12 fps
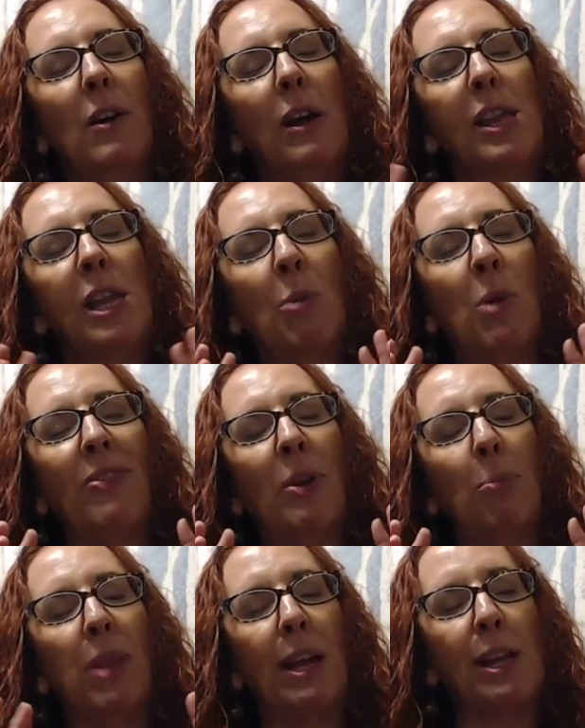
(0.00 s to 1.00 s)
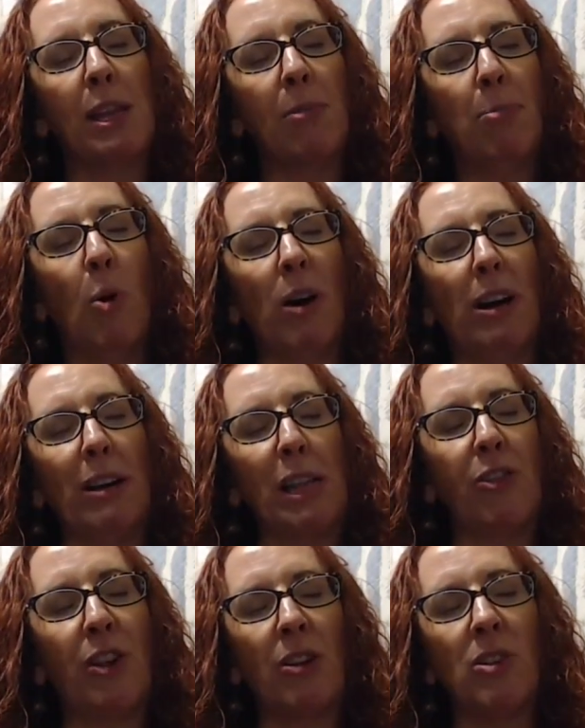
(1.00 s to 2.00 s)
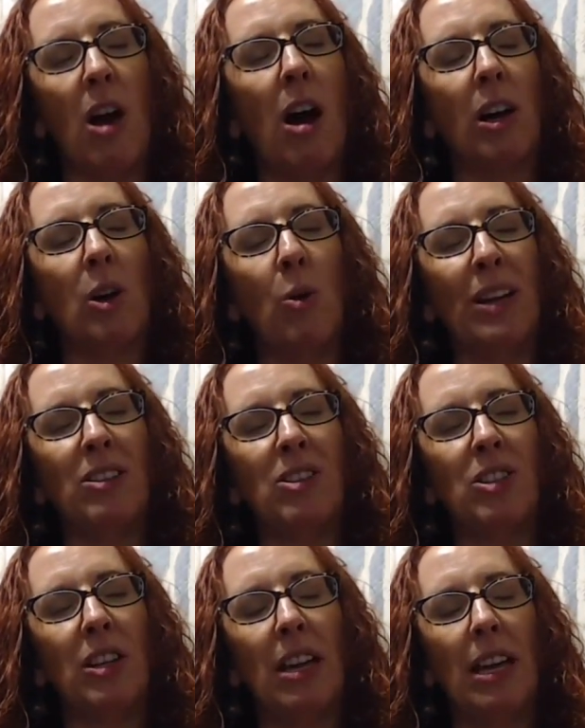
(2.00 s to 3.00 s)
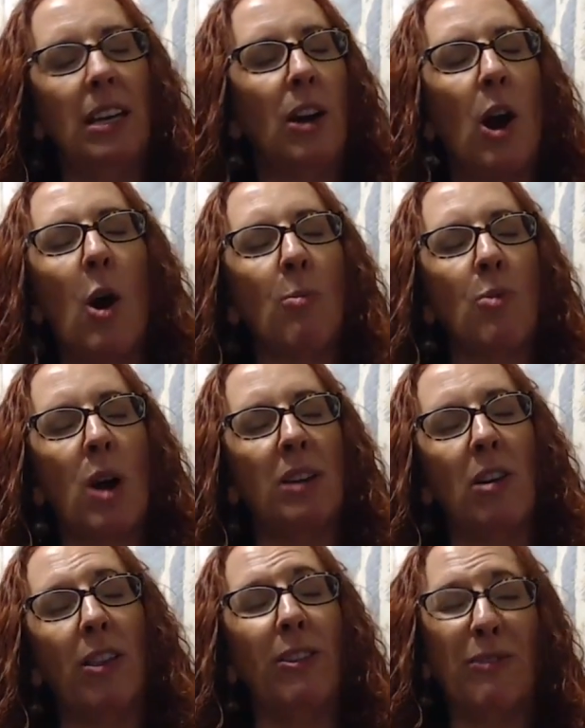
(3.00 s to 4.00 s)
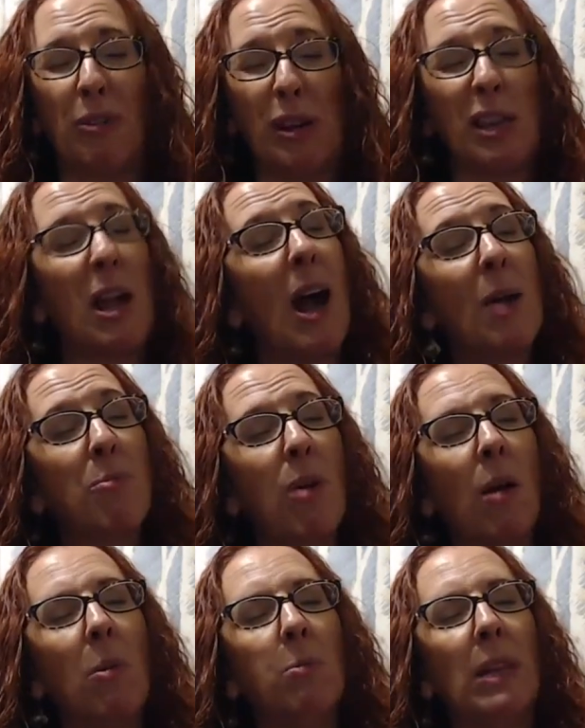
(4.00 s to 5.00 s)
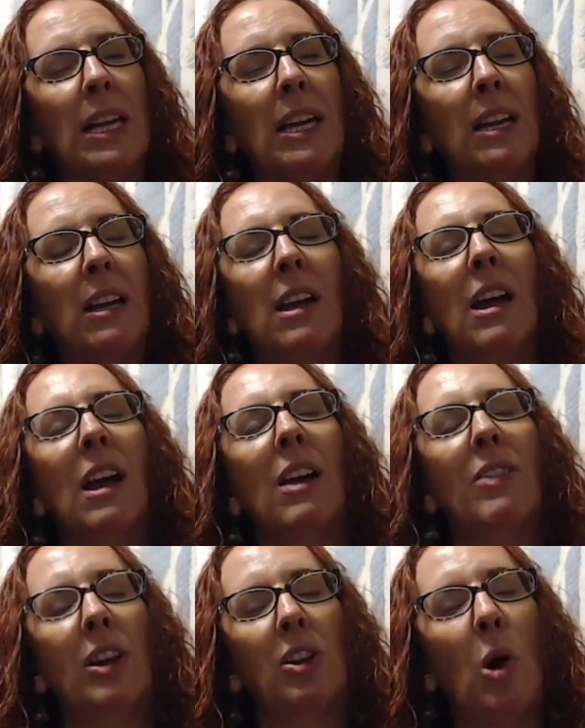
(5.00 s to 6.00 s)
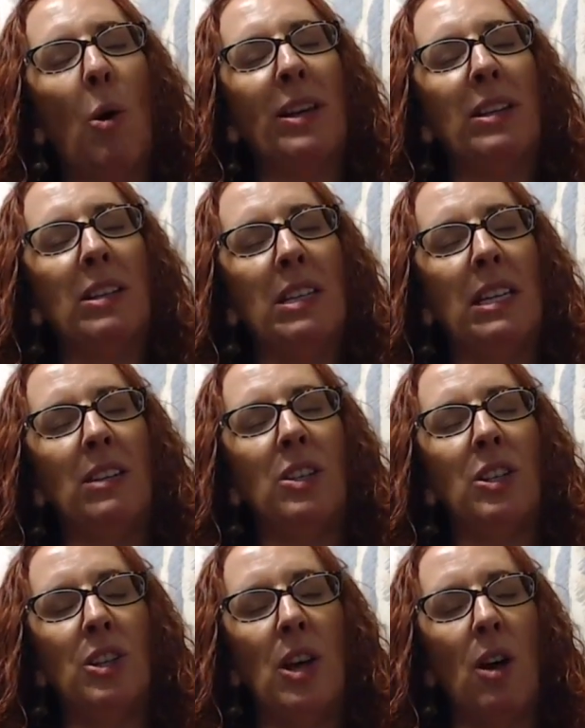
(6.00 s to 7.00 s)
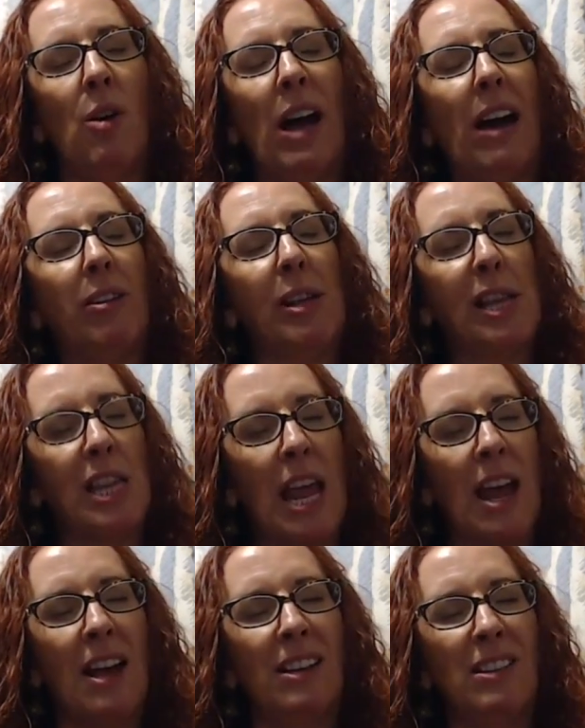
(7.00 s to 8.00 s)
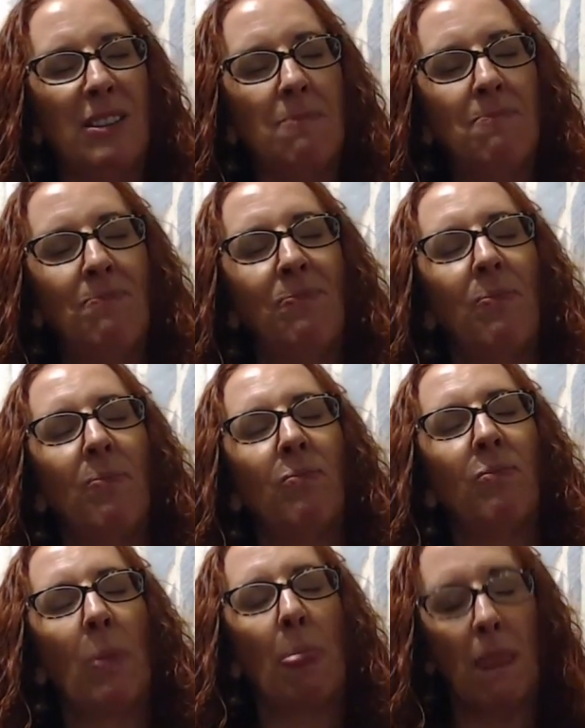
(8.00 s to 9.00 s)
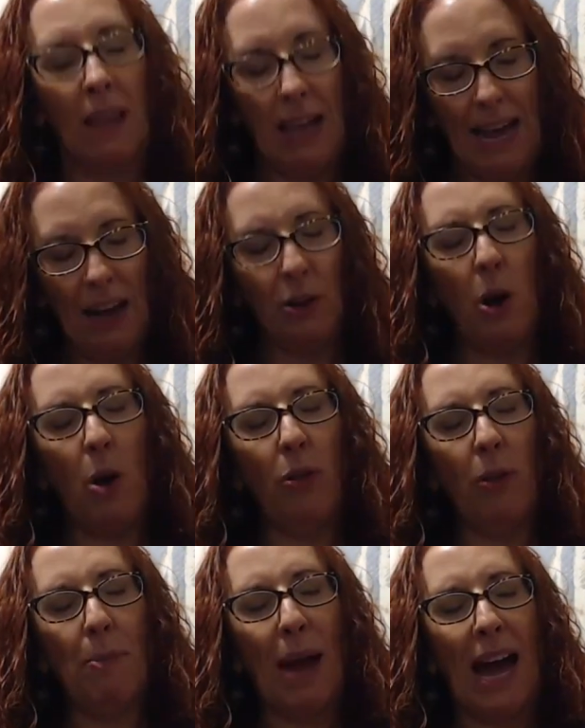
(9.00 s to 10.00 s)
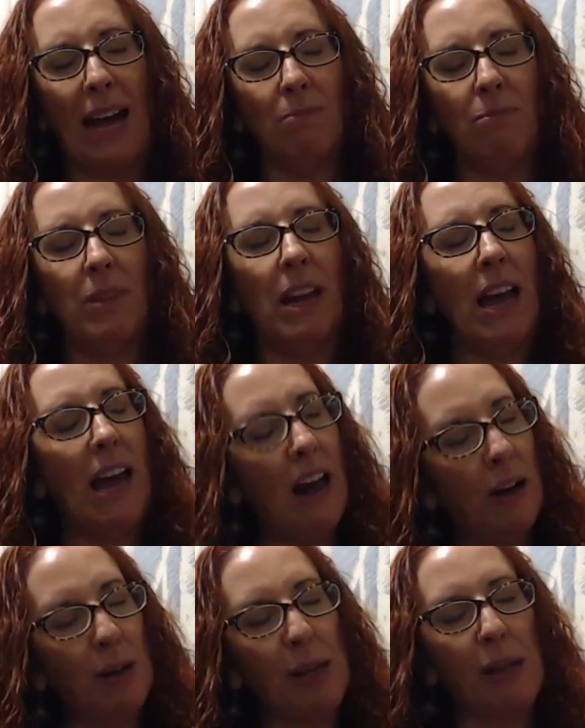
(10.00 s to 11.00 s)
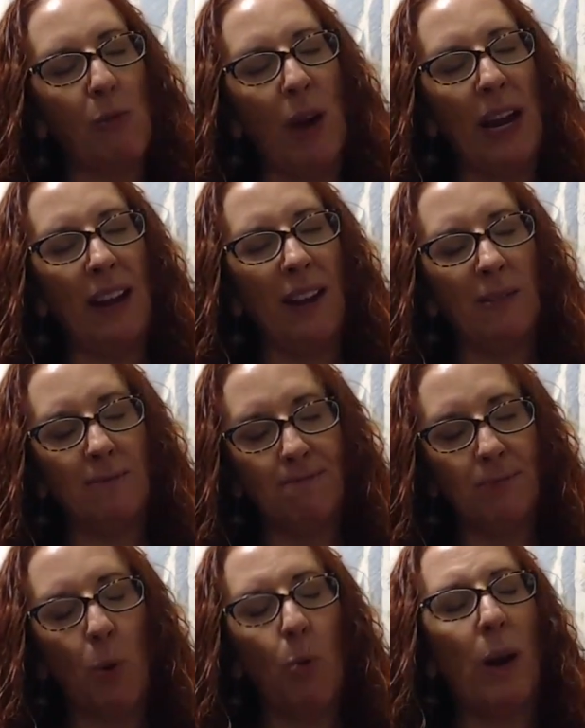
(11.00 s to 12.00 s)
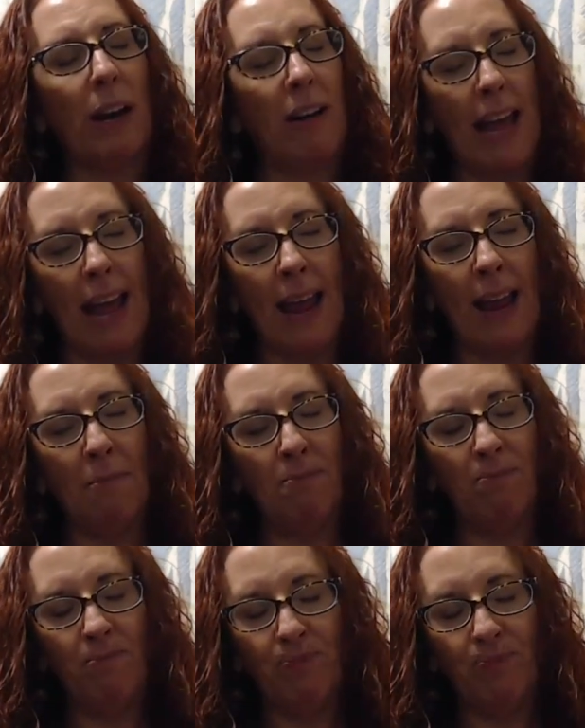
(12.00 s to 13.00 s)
someone that plays sports, they're not going to hit a home run on the first time, probably. They're going to need to know how to stand, how to hold the bat, how to swing, where to aim,